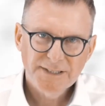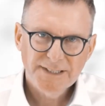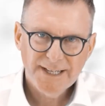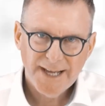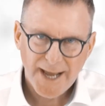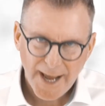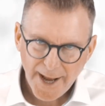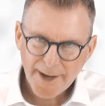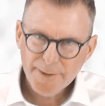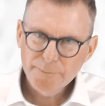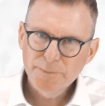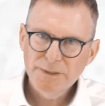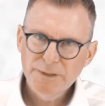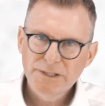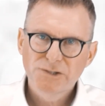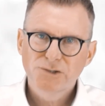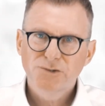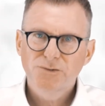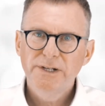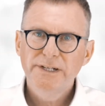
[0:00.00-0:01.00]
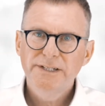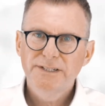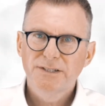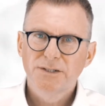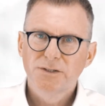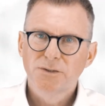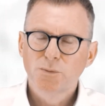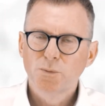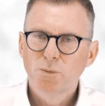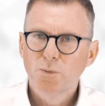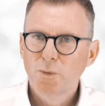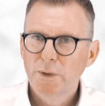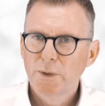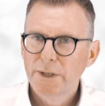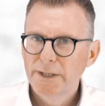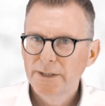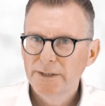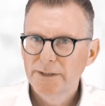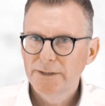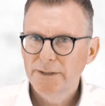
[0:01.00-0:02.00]
can be treated
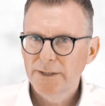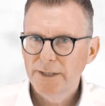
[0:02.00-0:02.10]
with